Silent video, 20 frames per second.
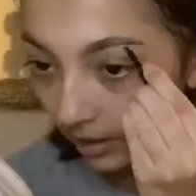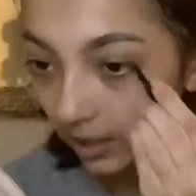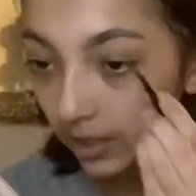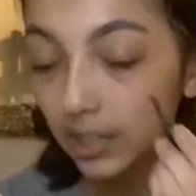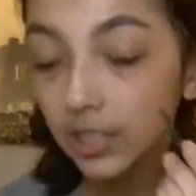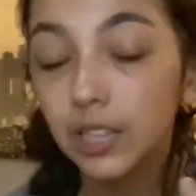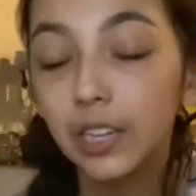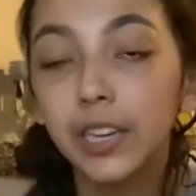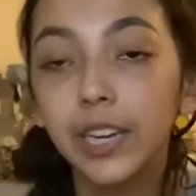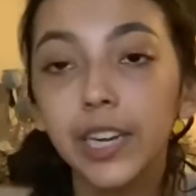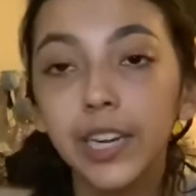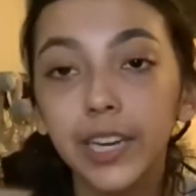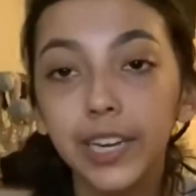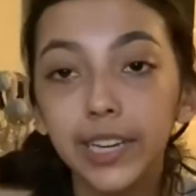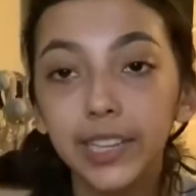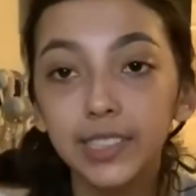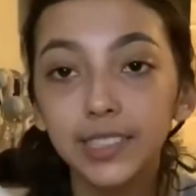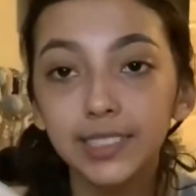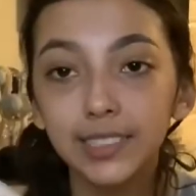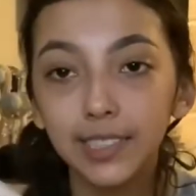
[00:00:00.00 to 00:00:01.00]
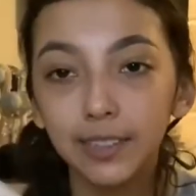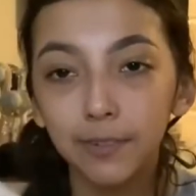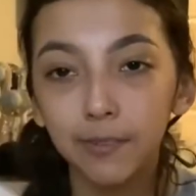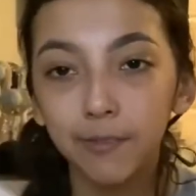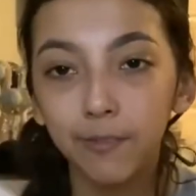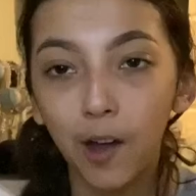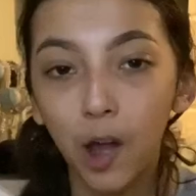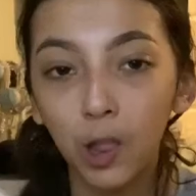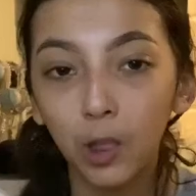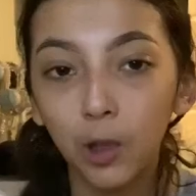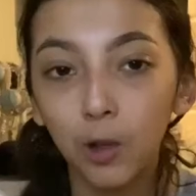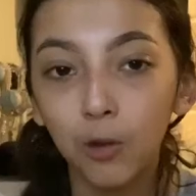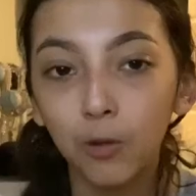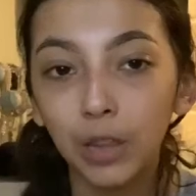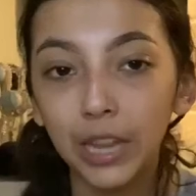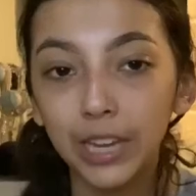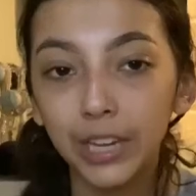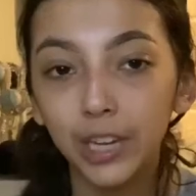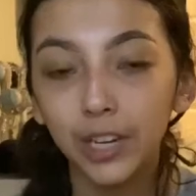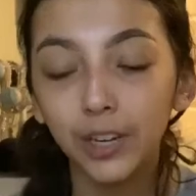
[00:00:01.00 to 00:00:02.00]
the key is to follow
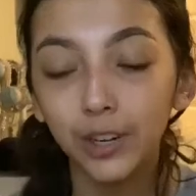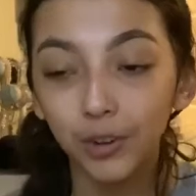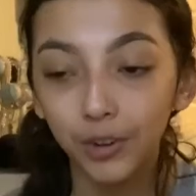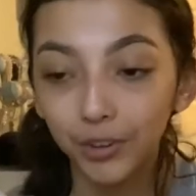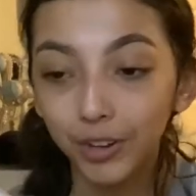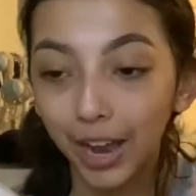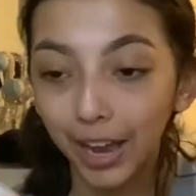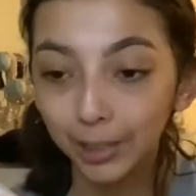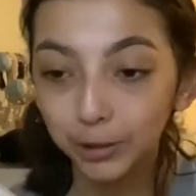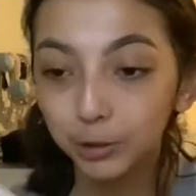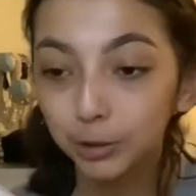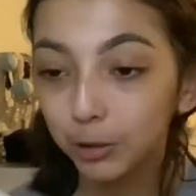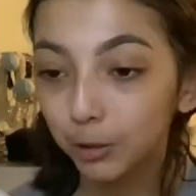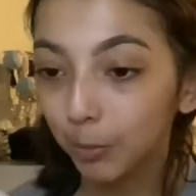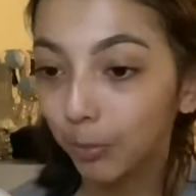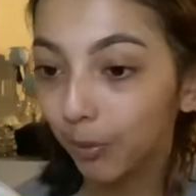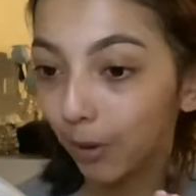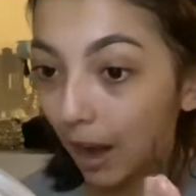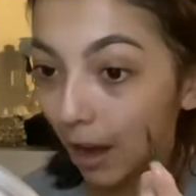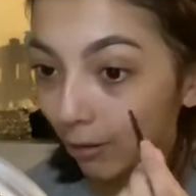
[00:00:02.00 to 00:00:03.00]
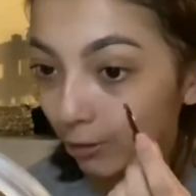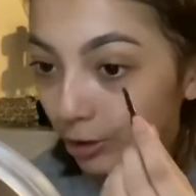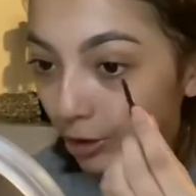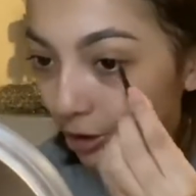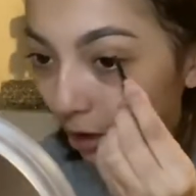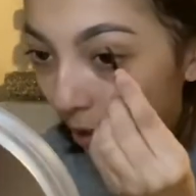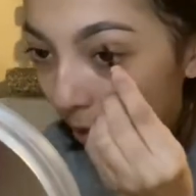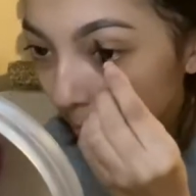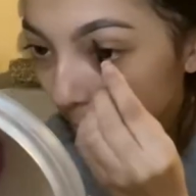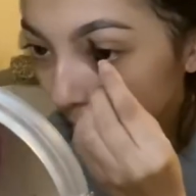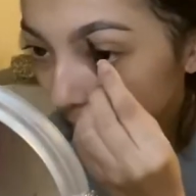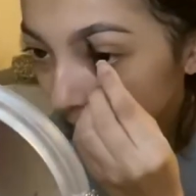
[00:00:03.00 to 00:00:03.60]
like your natural brow shape.